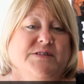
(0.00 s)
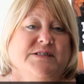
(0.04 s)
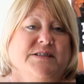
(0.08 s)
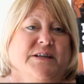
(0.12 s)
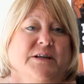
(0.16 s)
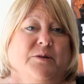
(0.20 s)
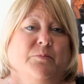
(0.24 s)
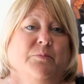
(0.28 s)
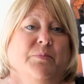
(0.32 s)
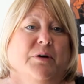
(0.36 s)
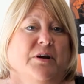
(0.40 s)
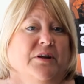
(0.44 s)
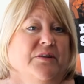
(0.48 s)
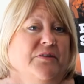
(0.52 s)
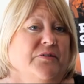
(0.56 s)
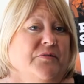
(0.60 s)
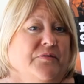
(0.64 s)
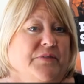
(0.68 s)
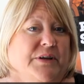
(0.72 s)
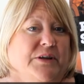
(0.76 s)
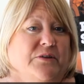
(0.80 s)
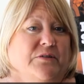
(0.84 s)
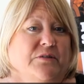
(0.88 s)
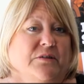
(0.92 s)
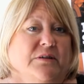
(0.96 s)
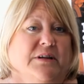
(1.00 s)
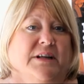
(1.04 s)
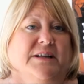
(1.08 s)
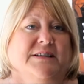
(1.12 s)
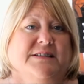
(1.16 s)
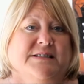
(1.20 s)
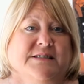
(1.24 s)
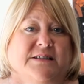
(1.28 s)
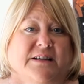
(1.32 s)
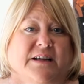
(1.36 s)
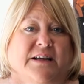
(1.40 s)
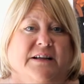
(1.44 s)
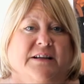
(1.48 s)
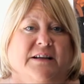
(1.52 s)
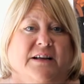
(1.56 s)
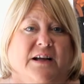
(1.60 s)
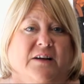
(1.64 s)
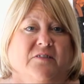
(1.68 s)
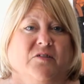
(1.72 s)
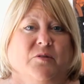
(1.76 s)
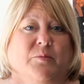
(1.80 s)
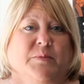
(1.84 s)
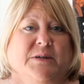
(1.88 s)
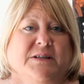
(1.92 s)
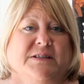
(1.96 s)
seen both federal and state
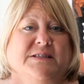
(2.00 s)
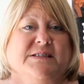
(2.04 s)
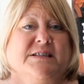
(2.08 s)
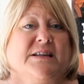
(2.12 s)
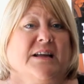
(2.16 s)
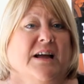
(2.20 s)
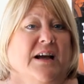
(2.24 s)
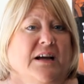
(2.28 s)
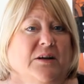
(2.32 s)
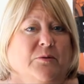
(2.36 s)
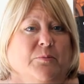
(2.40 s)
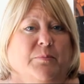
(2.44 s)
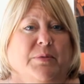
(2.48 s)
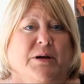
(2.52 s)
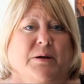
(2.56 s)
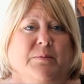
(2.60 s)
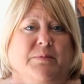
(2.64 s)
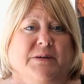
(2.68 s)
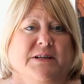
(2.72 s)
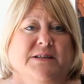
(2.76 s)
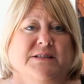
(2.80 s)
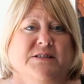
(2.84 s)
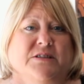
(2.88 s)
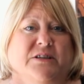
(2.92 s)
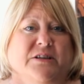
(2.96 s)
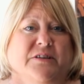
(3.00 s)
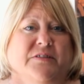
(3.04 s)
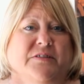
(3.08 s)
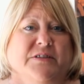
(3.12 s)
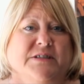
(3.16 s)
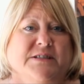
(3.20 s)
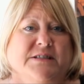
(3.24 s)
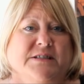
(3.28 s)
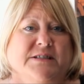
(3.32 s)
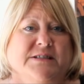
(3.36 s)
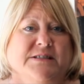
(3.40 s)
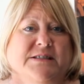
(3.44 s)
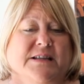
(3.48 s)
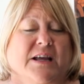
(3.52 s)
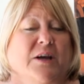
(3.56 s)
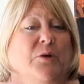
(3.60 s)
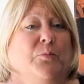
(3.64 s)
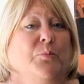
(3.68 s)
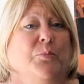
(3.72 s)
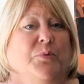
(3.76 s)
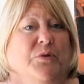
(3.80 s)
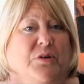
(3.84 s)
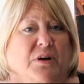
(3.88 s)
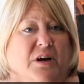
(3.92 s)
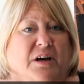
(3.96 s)
governments cut public services
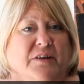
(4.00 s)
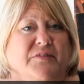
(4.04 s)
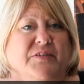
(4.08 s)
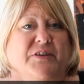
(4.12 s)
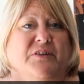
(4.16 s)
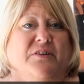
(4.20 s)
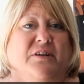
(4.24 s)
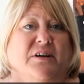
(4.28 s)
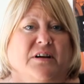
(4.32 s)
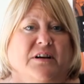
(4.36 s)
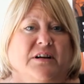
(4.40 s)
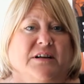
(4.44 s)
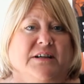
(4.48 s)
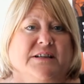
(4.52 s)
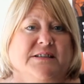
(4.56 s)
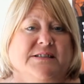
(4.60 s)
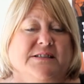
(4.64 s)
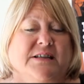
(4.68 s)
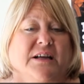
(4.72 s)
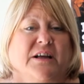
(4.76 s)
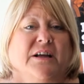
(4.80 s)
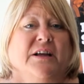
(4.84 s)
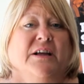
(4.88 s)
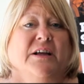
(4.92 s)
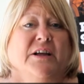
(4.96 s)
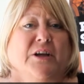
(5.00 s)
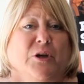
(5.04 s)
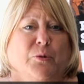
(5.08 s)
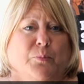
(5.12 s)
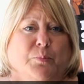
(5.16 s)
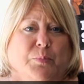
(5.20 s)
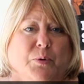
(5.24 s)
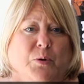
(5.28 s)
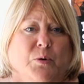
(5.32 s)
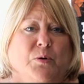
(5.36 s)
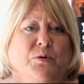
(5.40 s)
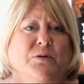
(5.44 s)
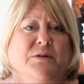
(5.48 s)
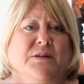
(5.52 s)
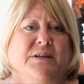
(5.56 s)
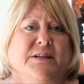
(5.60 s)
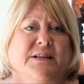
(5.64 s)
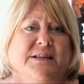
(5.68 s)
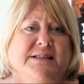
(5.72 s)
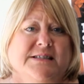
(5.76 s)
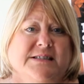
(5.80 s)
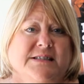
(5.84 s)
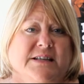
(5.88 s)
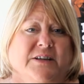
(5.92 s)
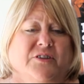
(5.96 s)
and privatise important
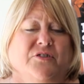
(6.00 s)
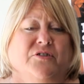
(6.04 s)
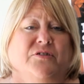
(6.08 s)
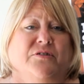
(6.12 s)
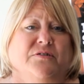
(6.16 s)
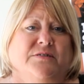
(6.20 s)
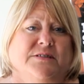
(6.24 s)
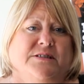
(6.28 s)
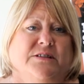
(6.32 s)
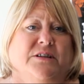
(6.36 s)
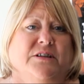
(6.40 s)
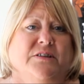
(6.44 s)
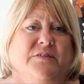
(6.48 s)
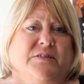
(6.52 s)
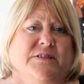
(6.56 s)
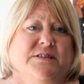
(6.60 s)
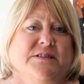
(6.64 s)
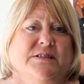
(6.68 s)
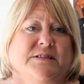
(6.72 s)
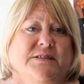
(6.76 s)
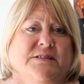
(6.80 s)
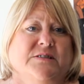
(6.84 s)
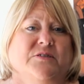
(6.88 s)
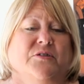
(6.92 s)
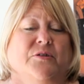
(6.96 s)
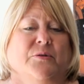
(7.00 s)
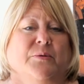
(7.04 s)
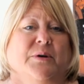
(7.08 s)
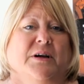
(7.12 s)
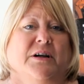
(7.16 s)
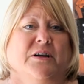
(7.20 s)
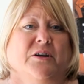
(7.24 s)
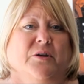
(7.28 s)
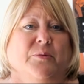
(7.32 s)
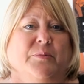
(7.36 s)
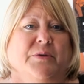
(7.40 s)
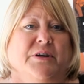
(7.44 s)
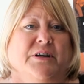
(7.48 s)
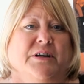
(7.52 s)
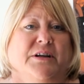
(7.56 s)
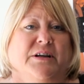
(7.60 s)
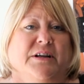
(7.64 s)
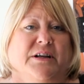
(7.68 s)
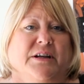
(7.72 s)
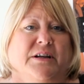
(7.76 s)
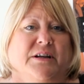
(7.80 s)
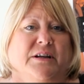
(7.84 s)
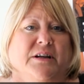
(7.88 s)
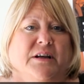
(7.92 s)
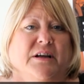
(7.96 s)
essential services to our
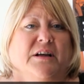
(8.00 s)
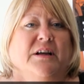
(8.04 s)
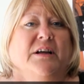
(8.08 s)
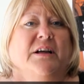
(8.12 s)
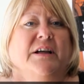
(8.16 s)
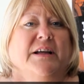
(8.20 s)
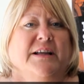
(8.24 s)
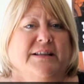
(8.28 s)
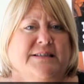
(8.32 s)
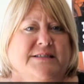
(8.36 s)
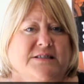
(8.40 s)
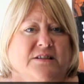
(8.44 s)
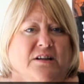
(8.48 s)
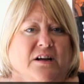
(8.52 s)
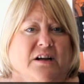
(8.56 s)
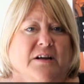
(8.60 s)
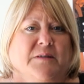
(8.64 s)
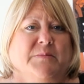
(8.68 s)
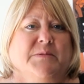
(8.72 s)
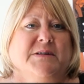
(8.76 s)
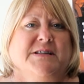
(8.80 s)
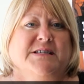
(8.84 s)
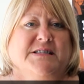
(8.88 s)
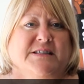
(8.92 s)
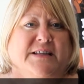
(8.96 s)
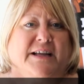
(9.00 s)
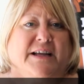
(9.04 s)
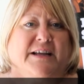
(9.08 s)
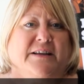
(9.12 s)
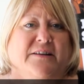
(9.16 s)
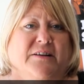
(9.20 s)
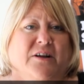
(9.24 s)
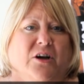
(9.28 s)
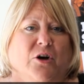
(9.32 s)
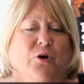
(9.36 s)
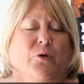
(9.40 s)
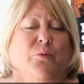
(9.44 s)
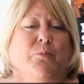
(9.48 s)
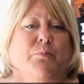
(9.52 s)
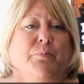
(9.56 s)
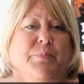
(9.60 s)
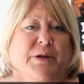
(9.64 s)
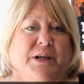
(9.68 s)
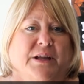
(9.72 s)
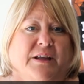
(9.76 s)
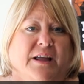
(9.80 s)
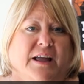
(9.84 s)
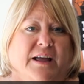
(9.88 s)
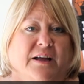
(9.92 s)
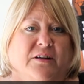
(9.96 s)
community. It's time to stand up,
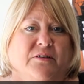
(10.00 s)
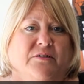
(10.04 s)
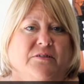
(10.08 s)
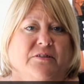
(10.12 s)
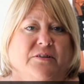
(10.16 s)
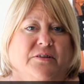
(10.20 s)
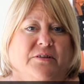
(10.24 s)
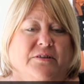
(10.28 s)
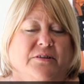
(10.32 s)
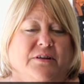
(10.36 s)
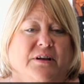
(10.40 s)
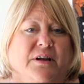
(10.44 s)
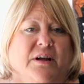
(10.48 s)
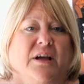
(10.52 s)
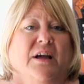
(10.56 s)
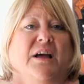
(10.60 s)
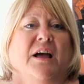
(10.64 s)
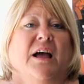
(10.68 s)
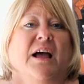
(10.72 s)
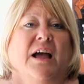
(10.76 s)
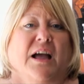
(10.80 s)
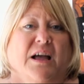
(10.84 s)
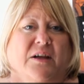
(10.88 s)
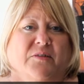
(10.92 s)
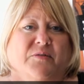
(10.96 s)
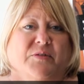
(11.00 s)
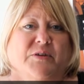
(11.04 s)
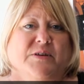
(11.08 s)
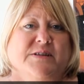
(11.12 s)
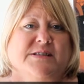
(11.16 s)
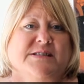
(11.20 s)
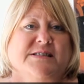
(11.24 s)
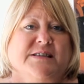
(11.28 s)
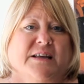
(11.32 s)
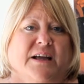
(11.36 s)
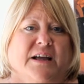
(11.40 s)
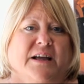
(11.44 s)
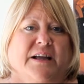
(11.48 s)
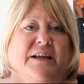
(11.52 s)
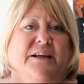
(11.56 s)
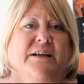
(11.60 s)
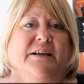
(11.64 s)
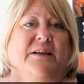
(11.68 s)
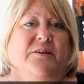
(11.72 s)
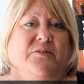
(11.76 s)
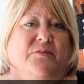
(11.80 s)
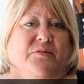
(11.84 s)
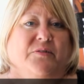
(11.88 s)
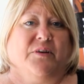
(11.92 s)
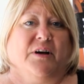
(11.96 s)
be counted, have your say
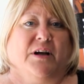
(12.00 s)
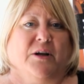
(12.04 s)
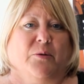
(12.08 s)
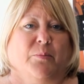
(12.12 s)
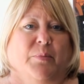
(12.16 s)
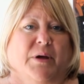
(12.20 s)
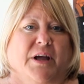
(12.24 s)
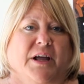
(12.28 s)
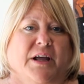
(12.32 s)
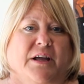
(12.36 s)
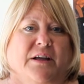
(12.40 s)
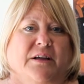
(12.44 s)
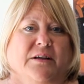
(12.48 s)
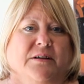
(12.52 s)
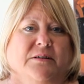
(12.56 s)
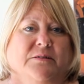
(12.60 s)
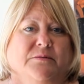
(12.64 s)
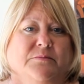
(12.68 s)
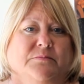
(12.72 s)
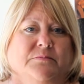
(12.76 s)
and fight back.